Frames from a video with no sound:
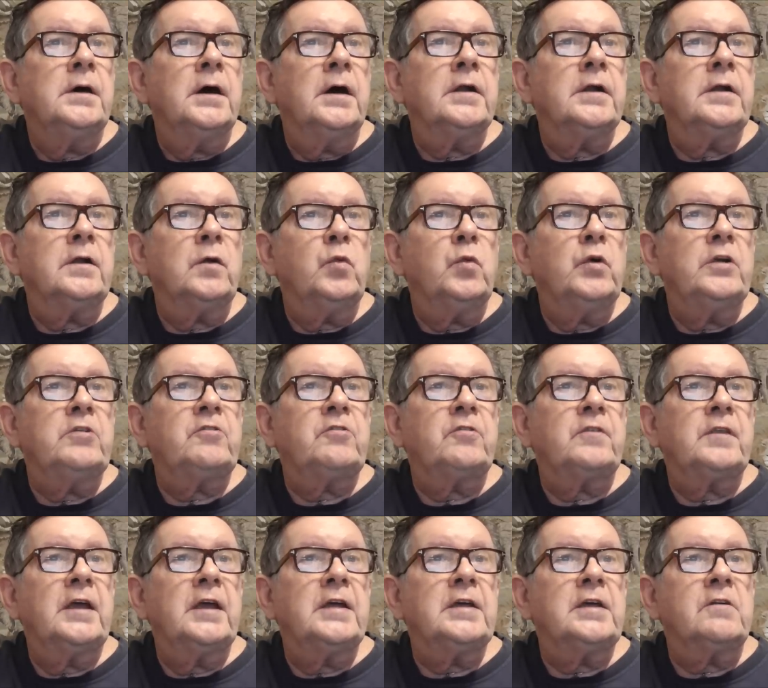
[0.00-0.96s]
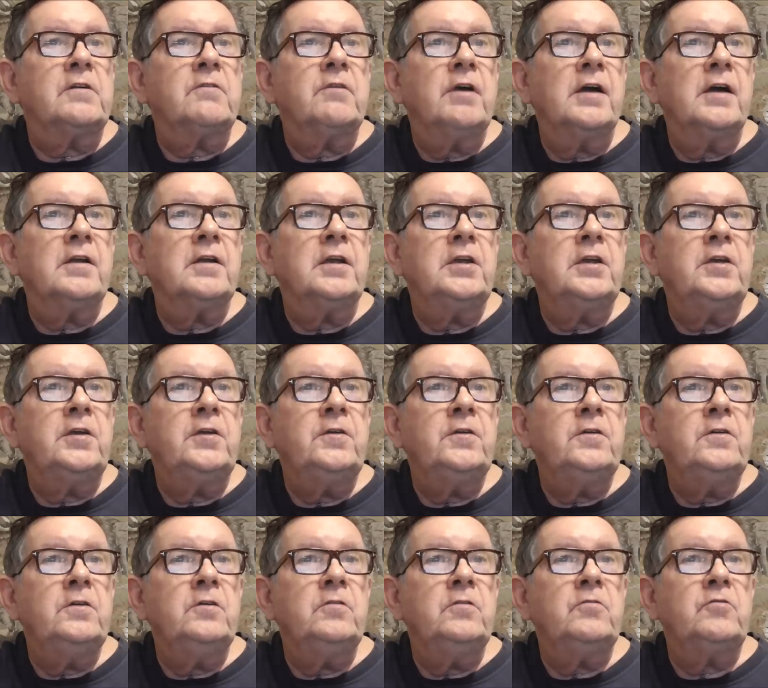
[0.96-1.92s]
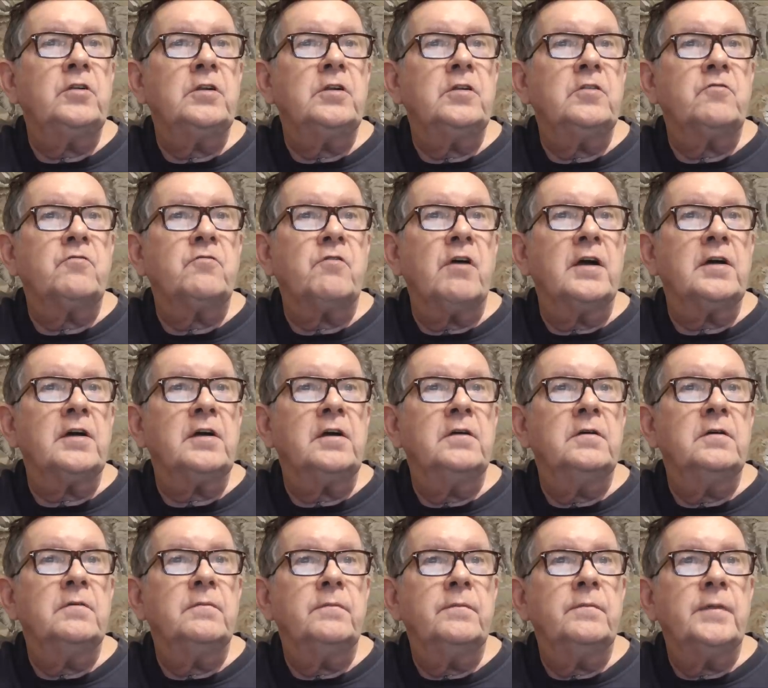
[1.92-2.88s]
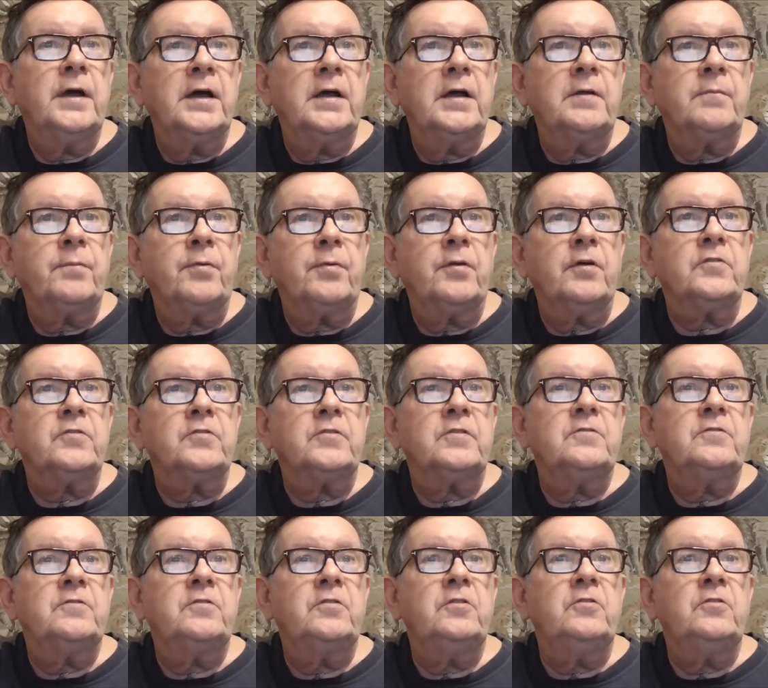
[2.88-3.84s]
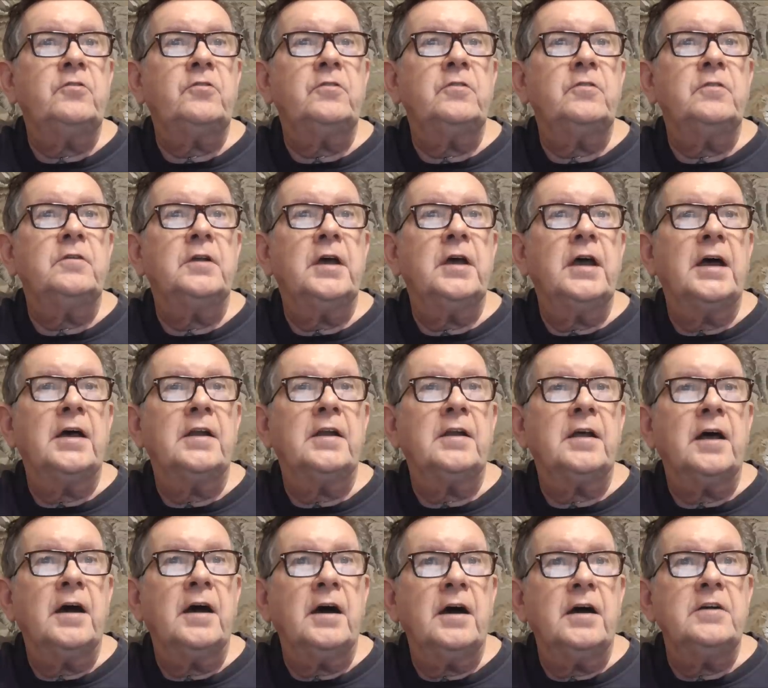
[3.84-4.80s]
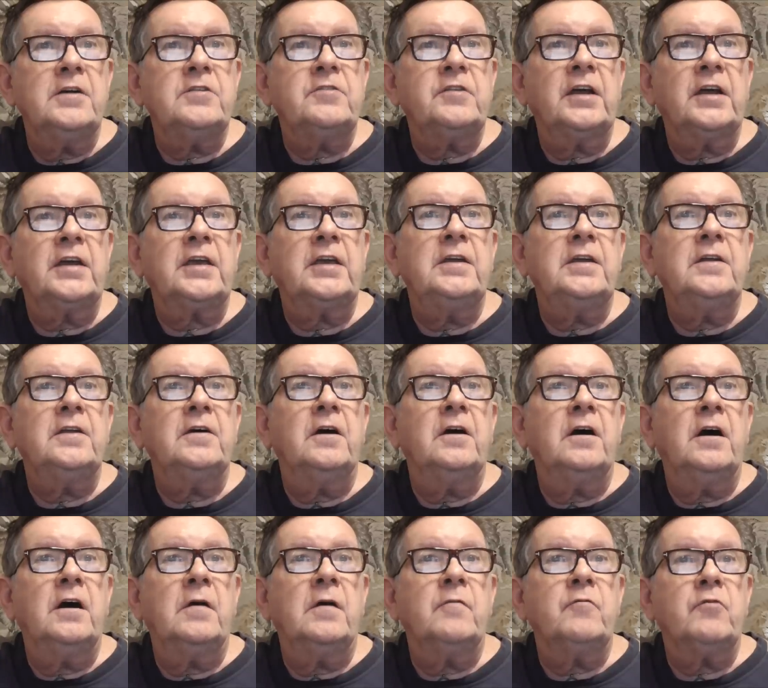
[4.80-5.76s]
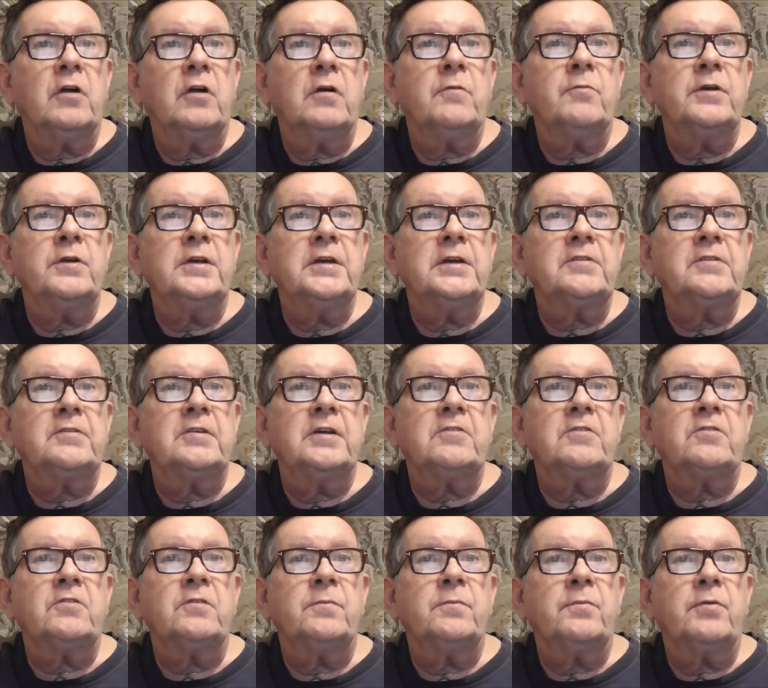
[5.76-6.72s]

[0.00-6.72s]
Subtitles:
under which they create a huge drug and prostitution and hijacking, armed robbery, etc.